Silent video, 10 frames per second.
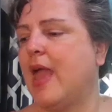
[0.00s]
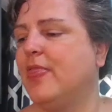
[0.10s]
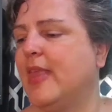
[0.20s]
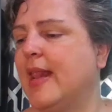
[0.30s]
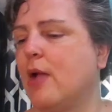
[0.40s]

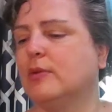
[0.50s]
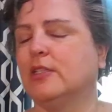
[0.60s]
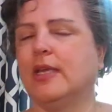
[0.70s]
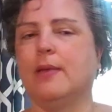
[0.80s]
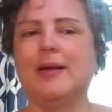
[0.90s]
And then I was
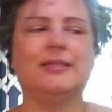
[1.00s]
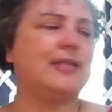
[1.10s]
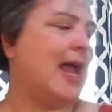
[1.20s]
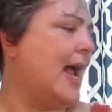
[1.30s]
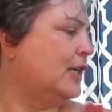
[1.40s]
looking at my
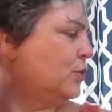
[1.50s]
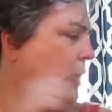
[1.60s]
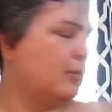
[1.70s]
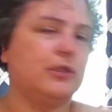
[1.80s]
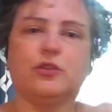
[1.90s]
stash
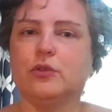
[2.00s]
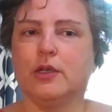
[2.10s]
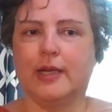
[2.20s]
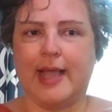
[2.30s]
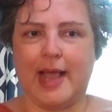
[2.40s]
where I was
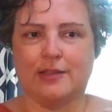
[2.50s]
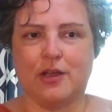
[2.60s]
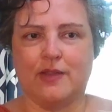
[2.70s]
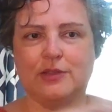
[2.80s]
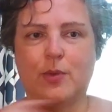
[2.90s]
going to cast
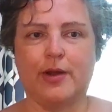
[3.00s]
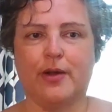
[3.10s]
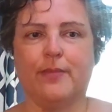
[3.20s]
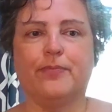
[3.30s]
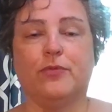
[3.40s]
on the
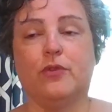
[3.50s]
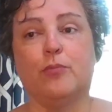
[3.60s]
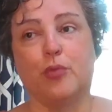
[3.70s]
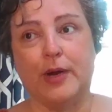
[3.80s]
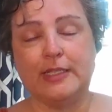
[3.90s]
sweater to
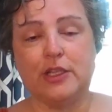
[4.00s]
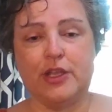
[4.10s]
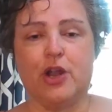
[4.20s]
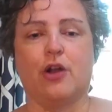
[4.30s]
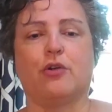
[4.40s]
bring to
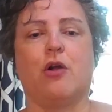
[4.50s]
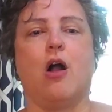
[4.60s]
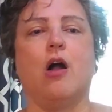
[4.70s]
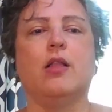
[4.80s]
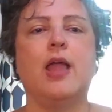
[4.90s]
the yarn
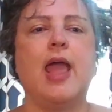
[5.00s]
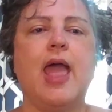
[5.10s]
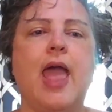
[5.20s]
crawl